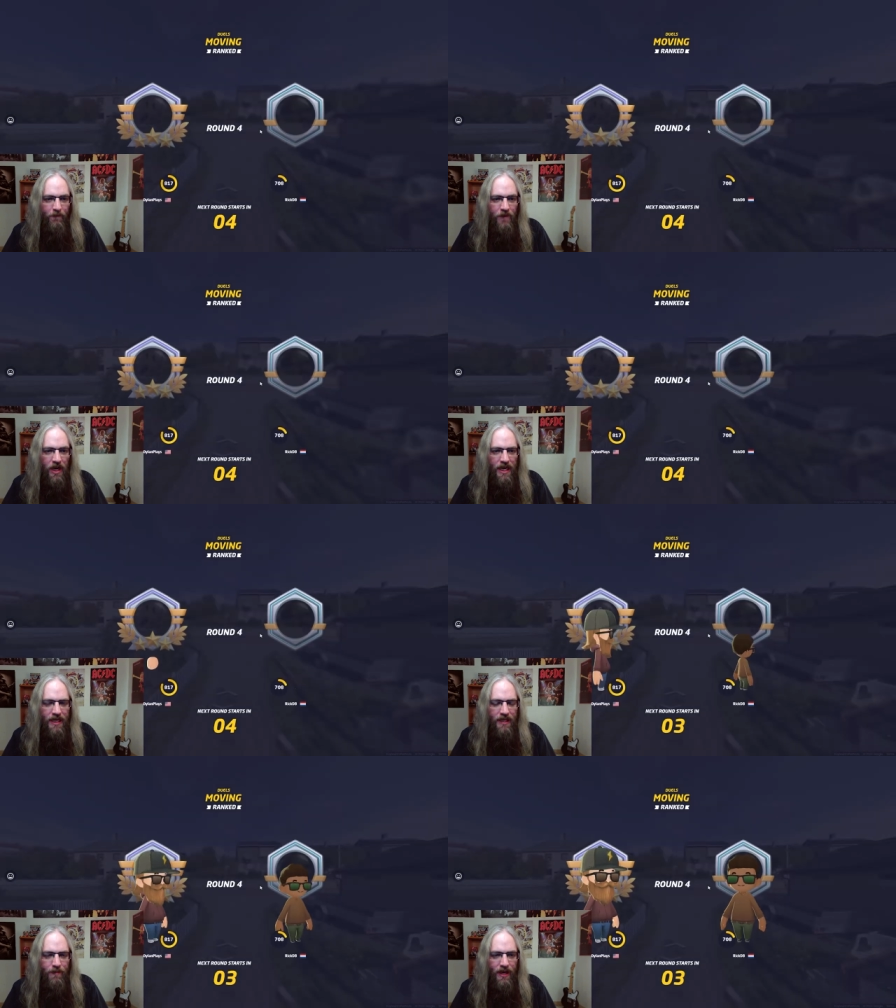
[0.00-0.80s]

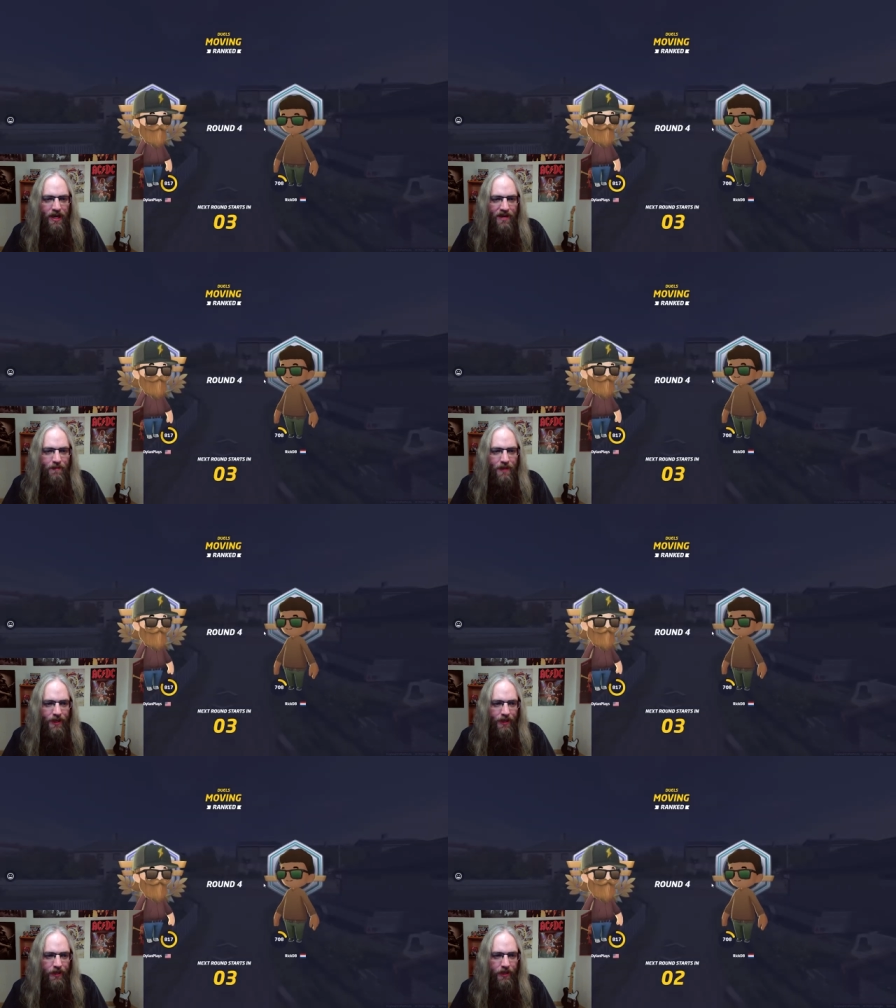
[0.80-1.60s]
Fine by
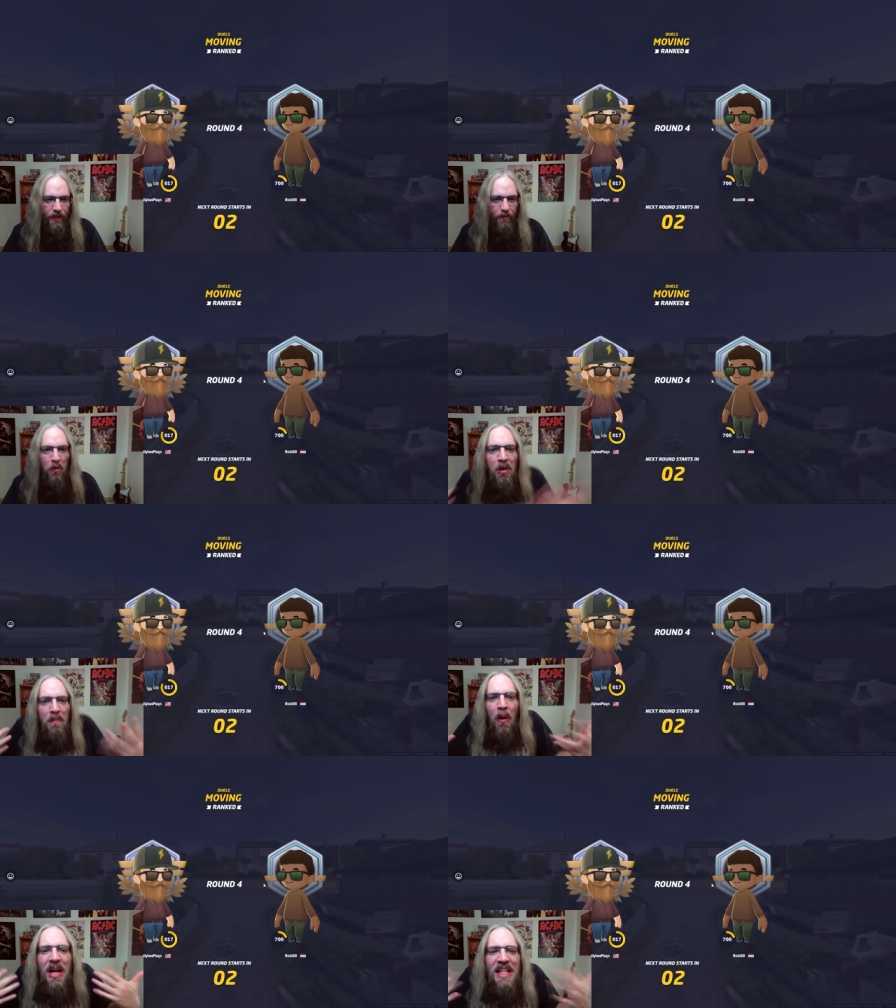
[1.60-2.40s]
me. More
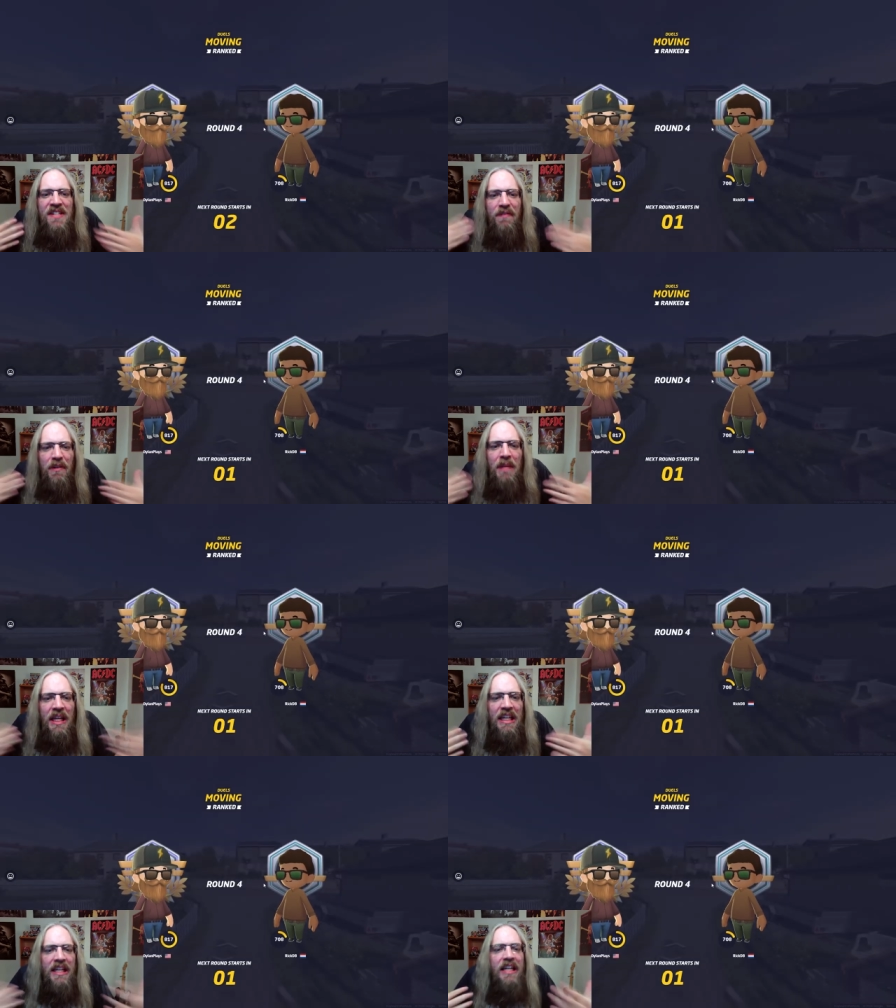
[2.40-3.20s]
points for
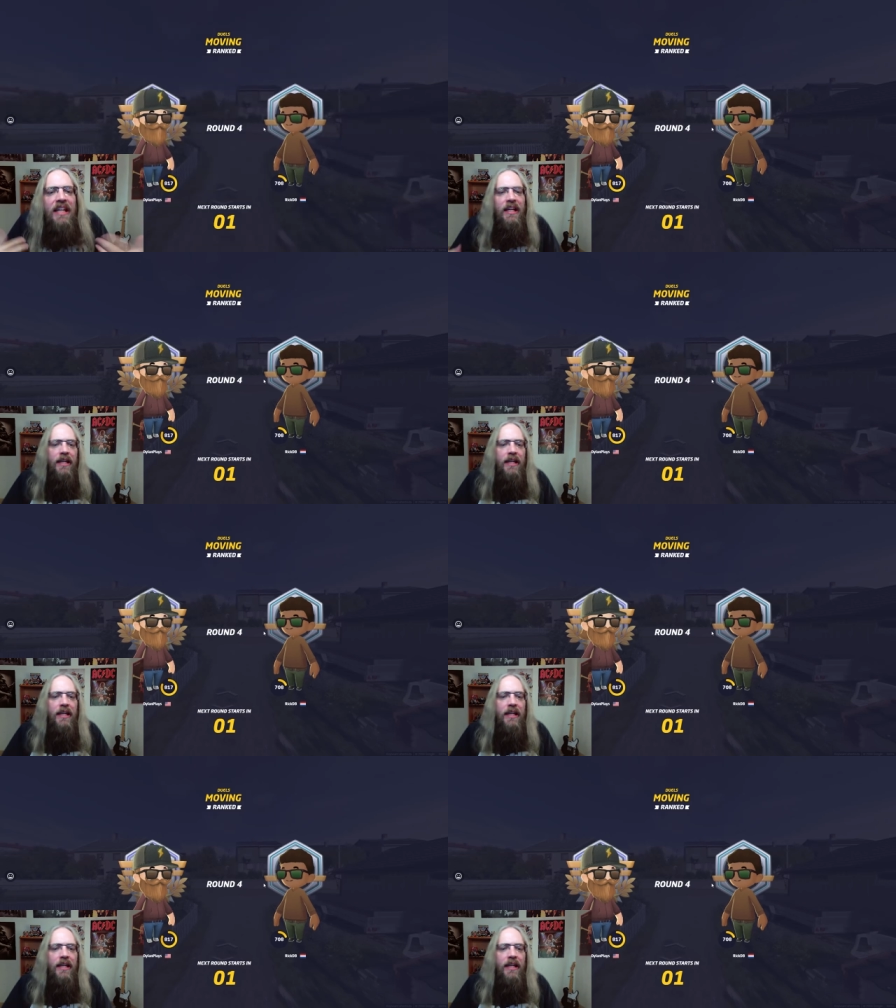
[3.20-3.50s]
me.